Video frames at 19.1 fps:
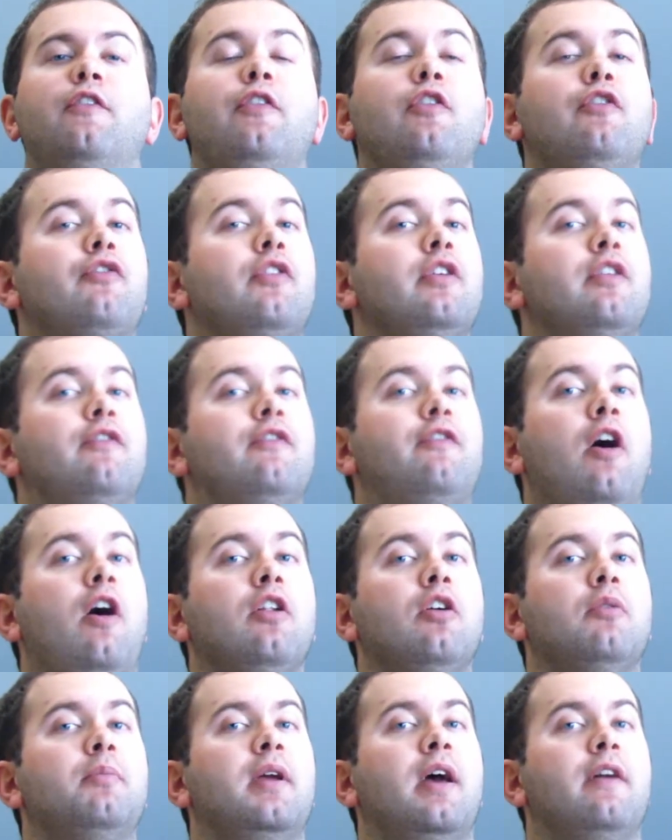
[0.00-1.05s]
feel free to
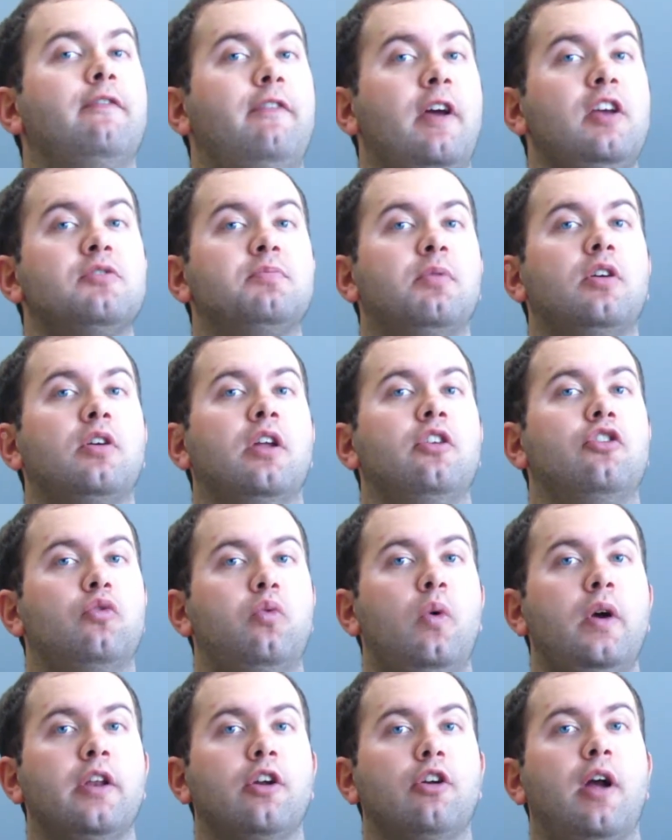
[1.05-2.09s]
follow me at Facebook and
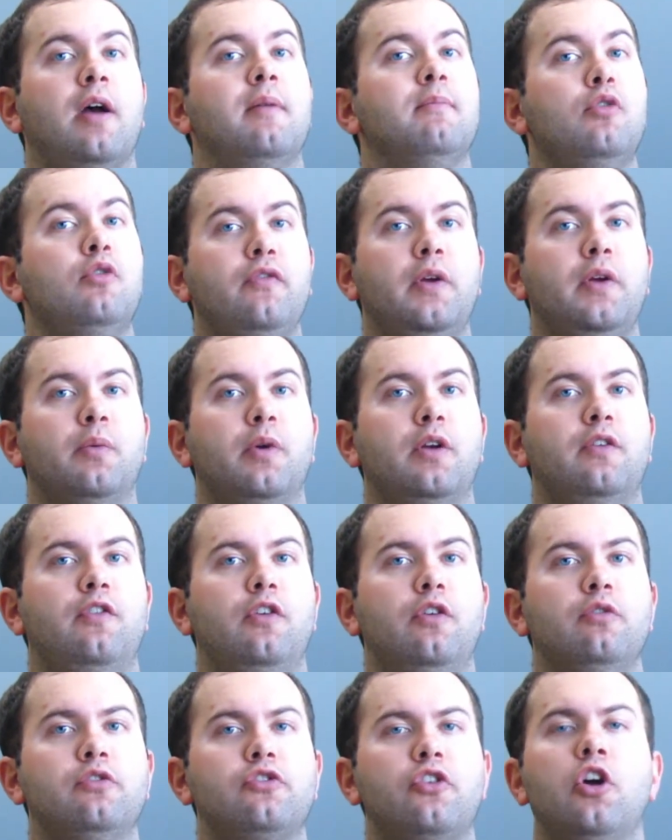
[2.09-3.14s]
Twitter at Movie
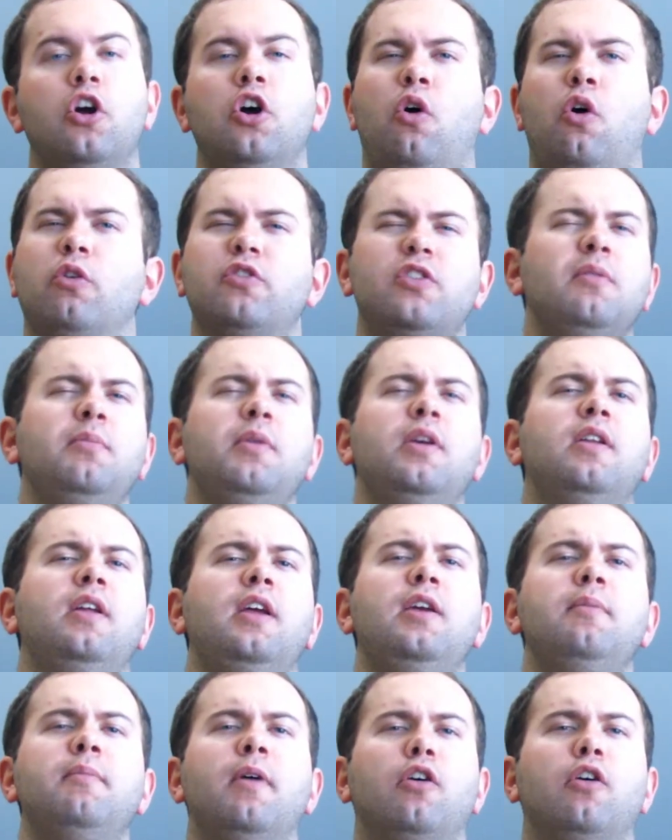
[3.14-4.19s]
Reviews, or send me an
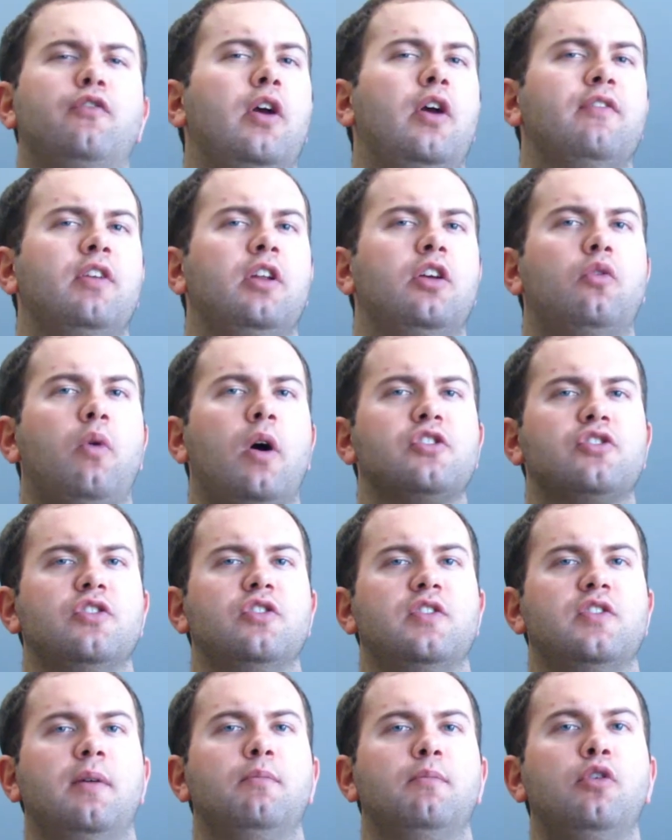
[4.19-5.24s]
email if you have any
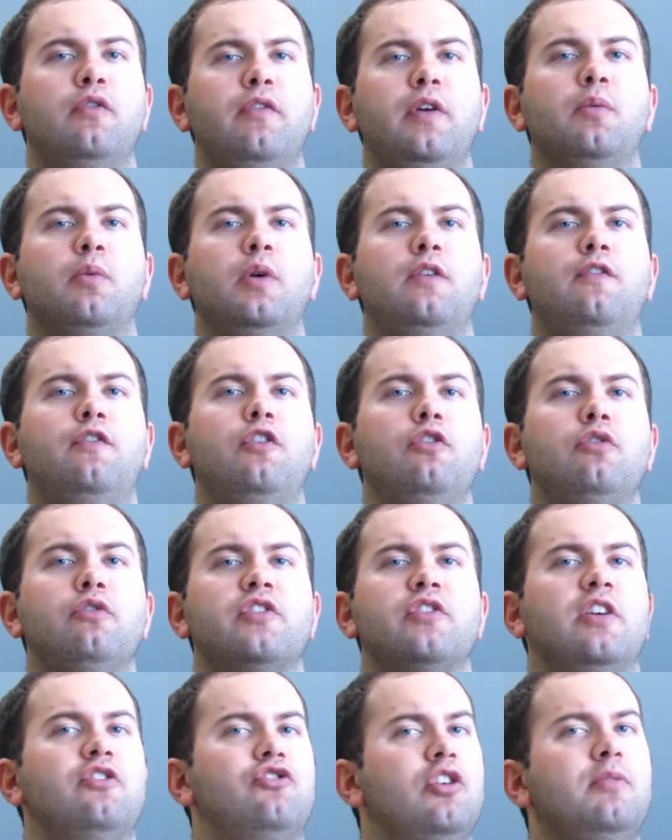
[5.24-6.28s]
questions at
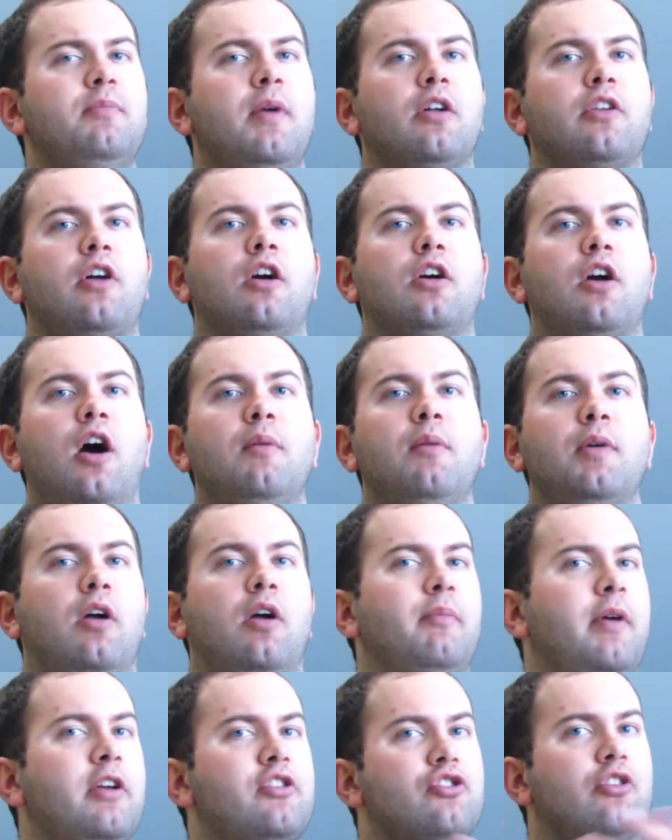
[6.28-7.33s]
moviereviews@gmail.com, and
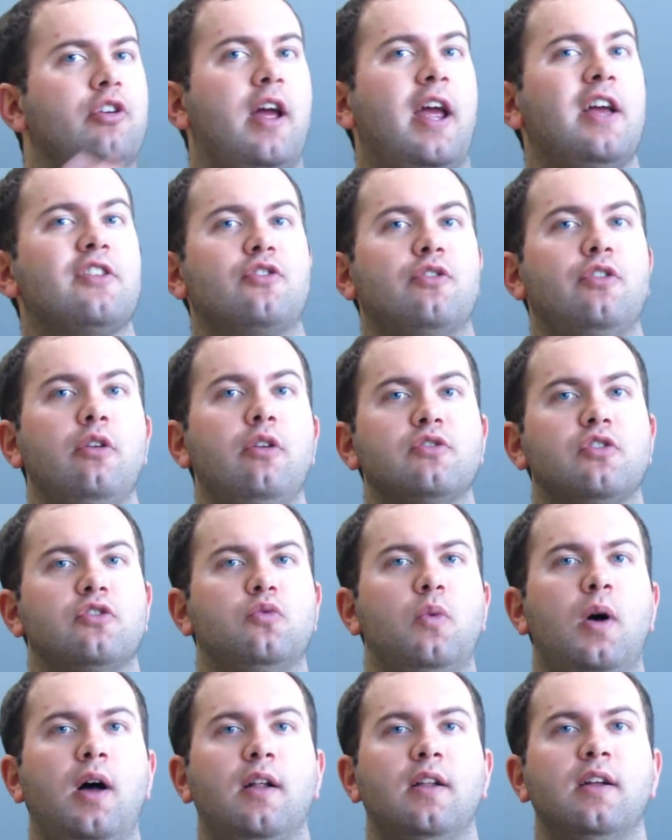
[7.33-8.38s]
I'll make sure to answer those
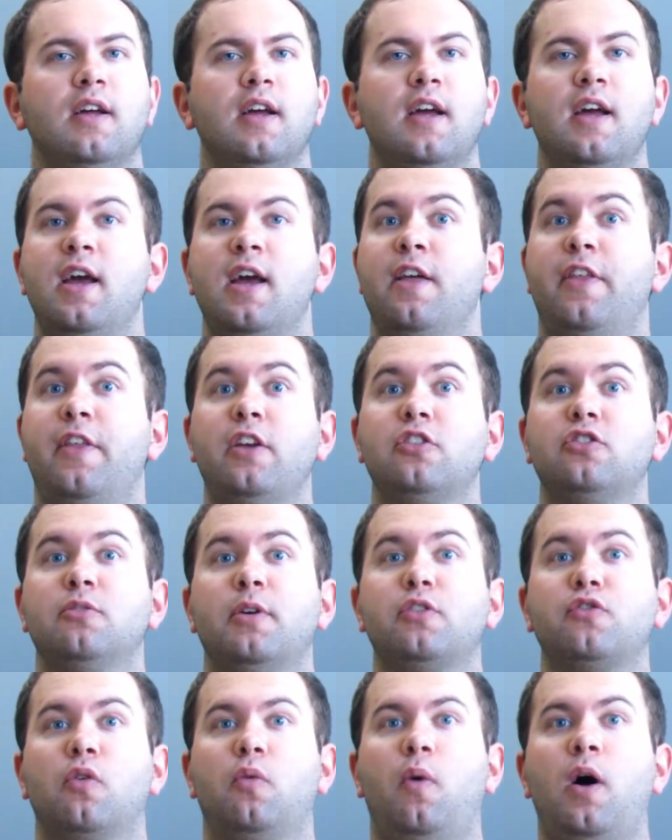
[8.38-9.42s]
as well. Thanks so
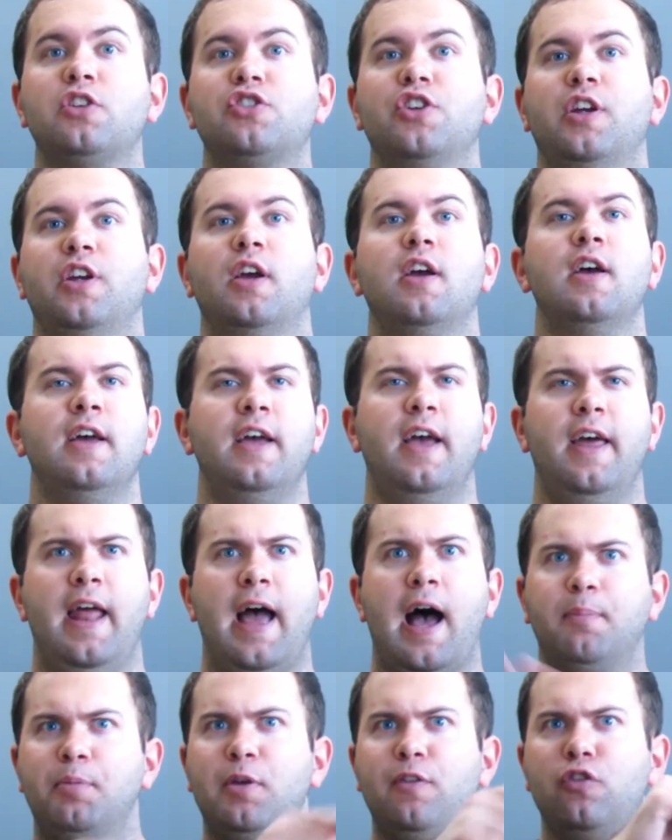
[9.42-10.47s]
much for watching, and
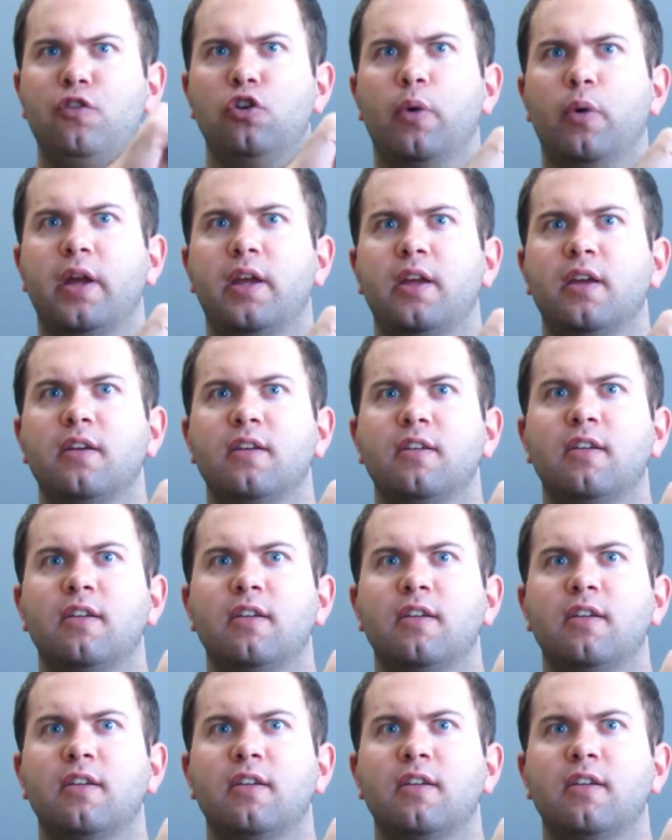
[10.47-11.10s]
happy viewing.